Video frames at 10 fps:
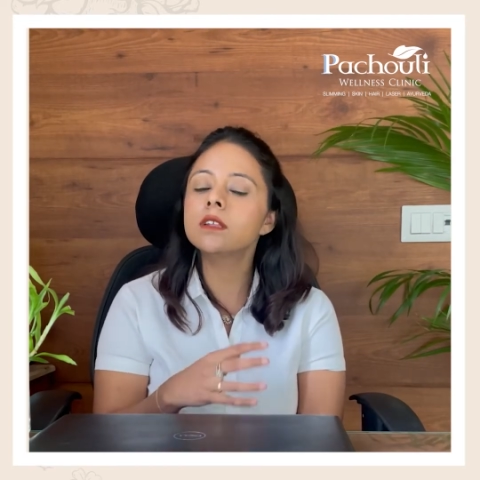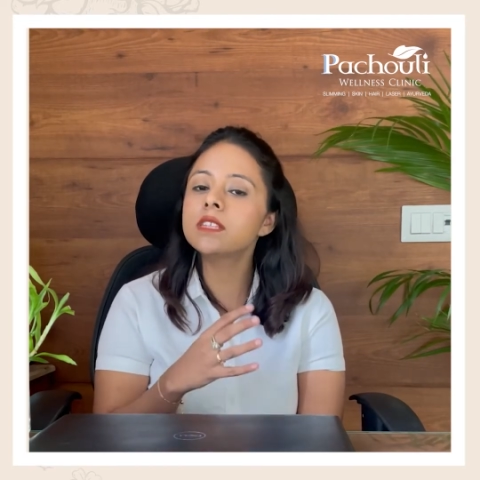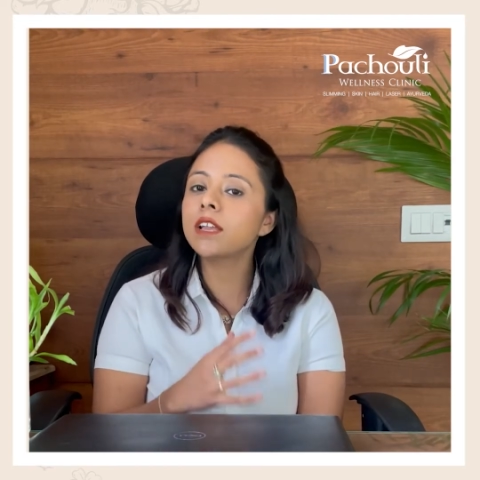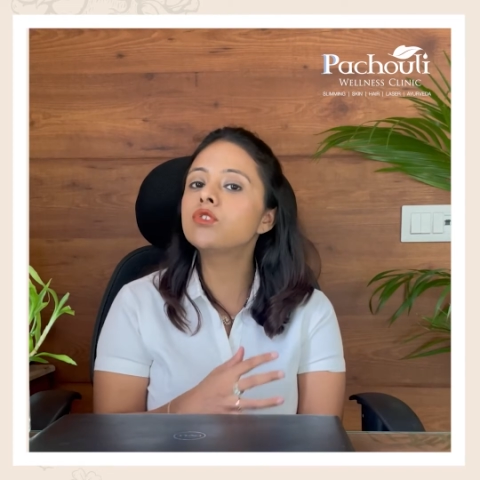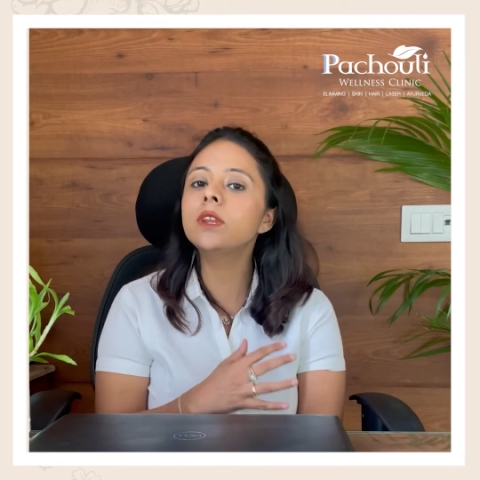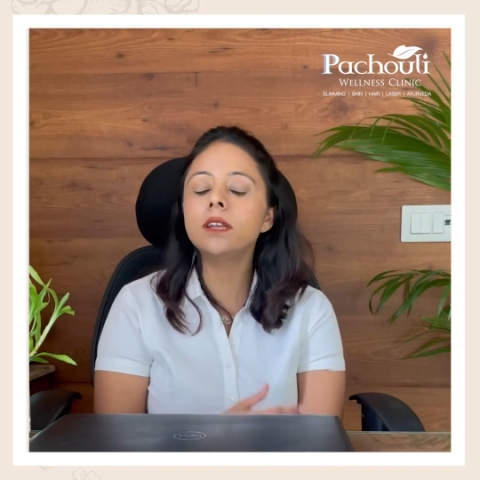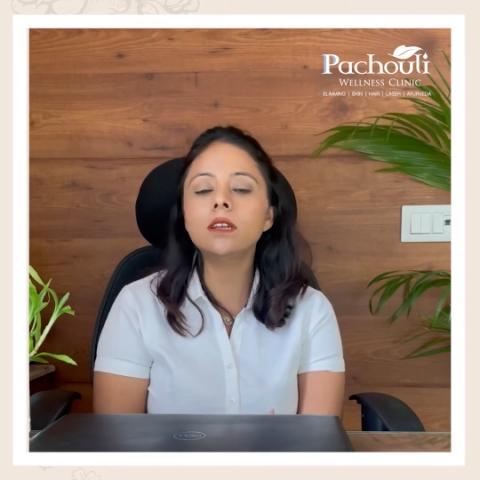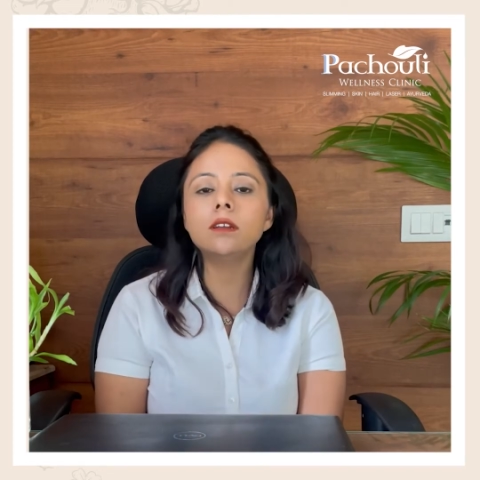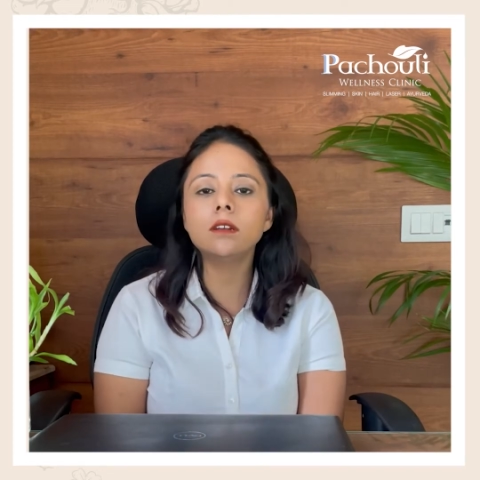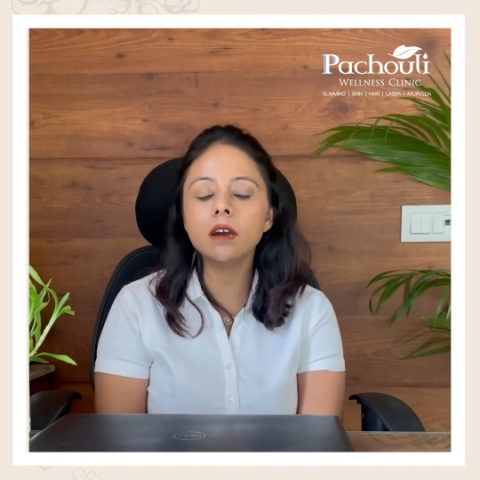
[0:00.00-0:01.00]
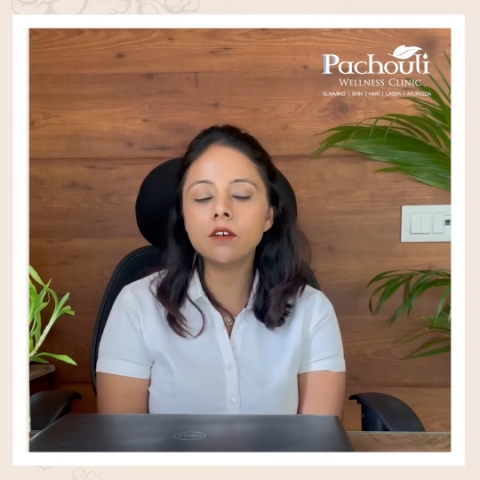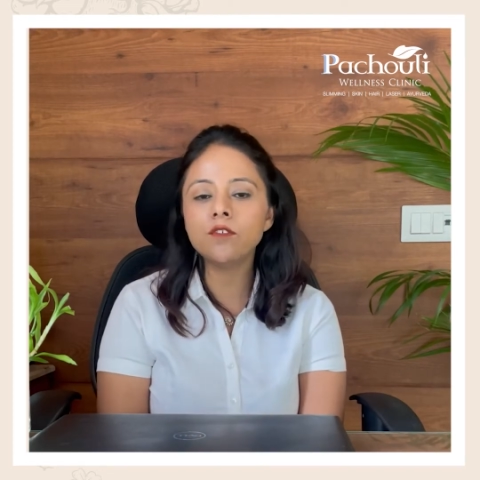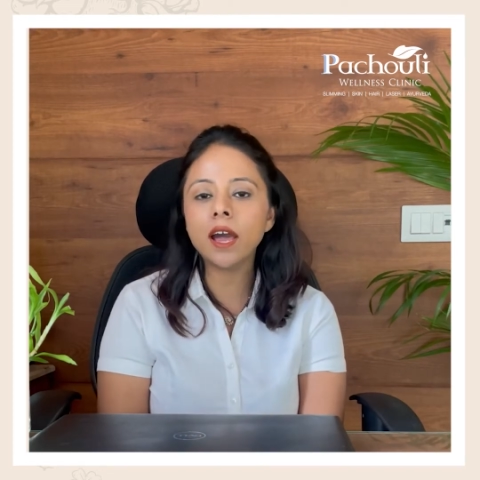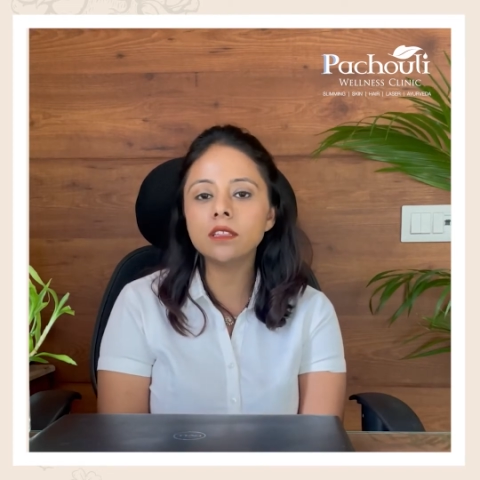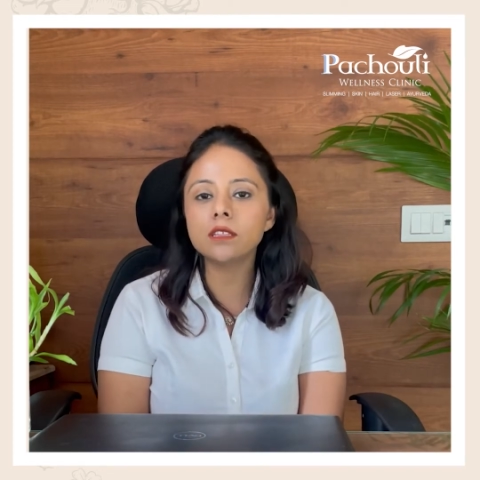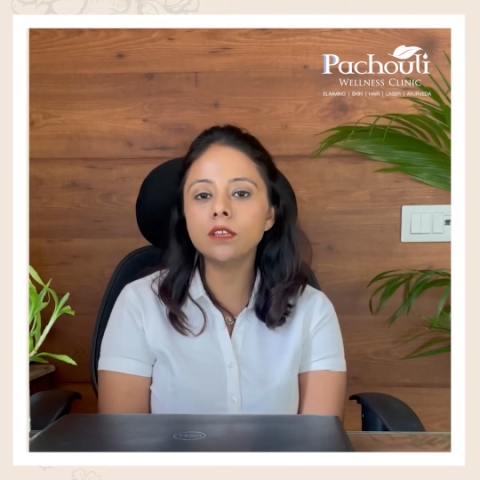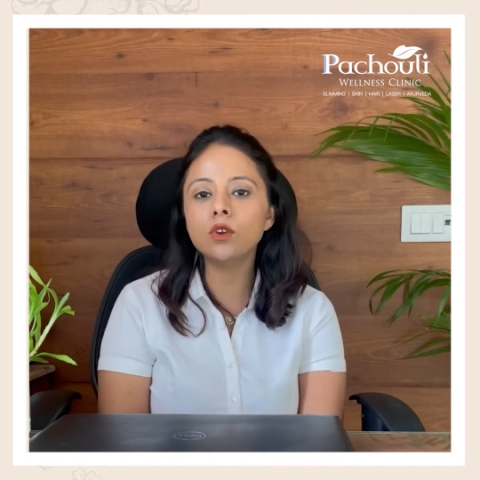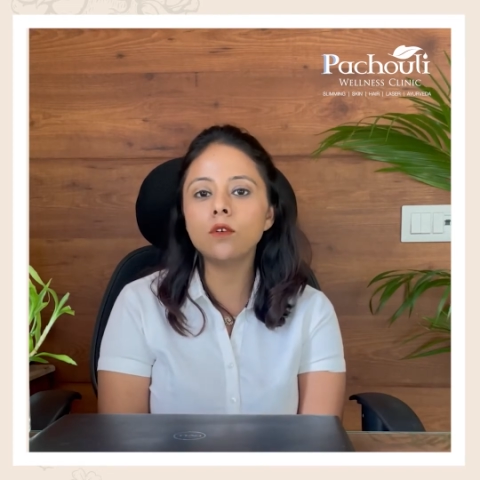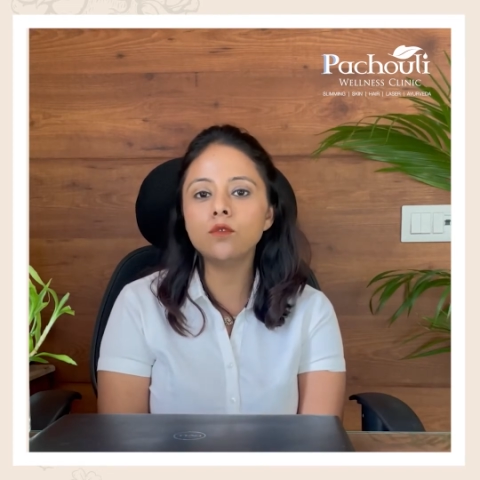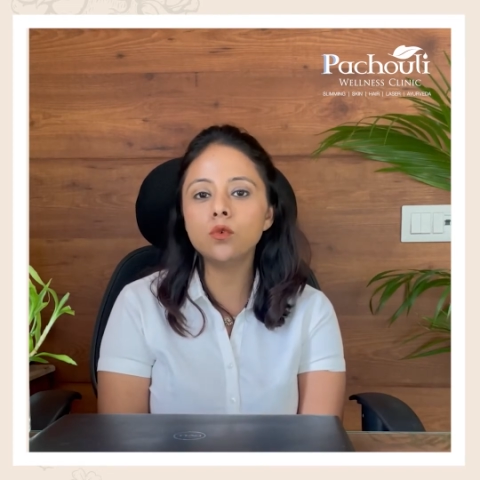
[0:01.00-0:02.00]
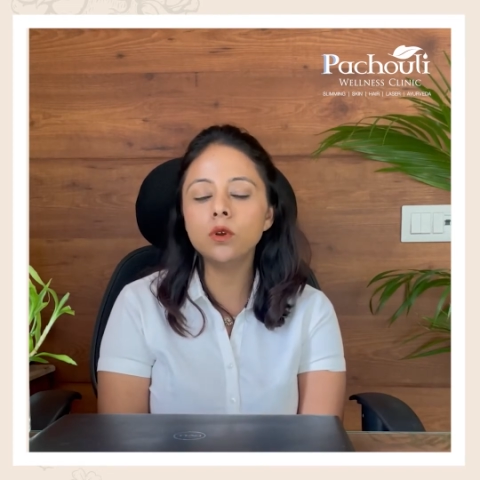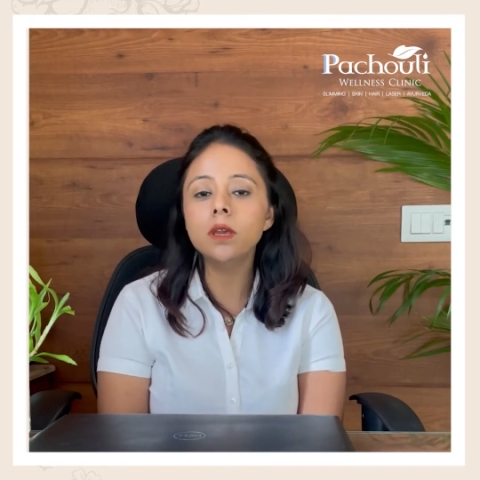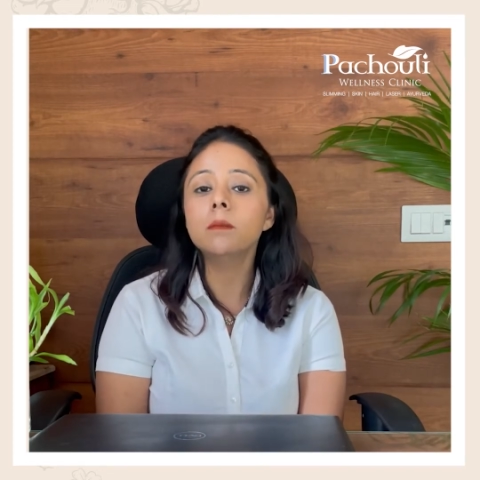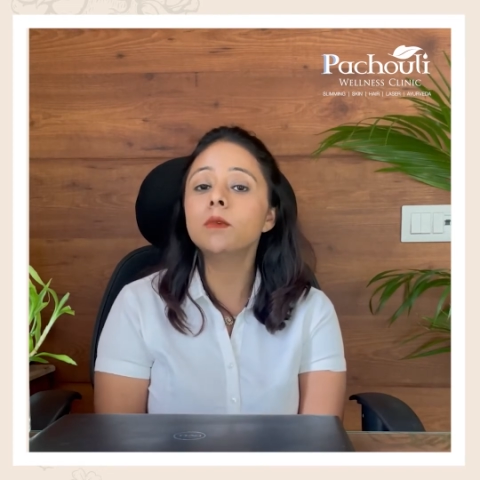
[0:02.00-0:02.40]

saturated fats in your food